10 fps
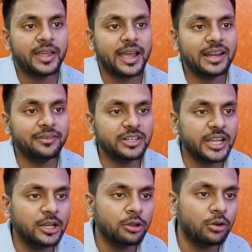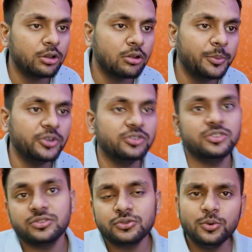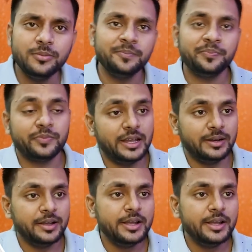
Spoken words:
and our tail is also pointing to null.